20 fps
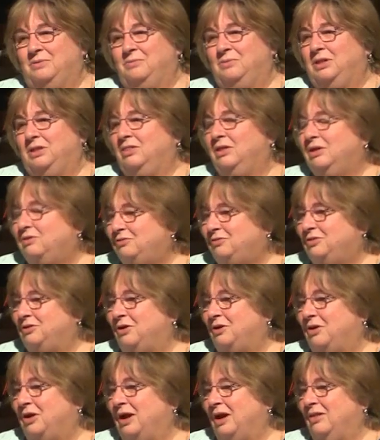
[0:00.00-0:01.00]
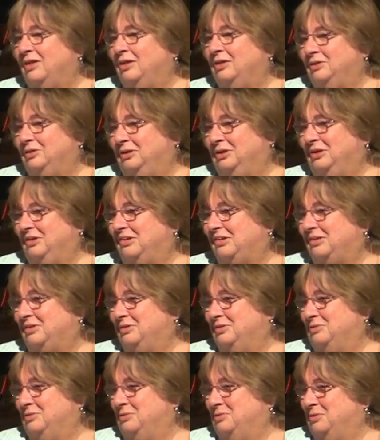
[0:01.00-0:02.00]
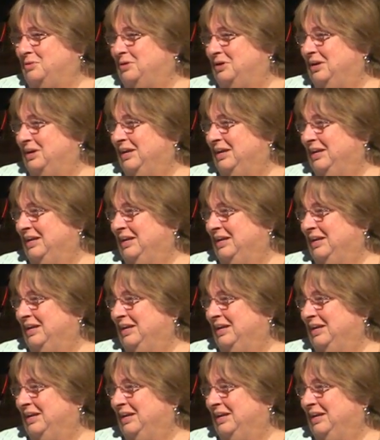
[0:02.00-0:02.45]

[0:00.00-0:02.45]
we lift our alleluias to the Lord.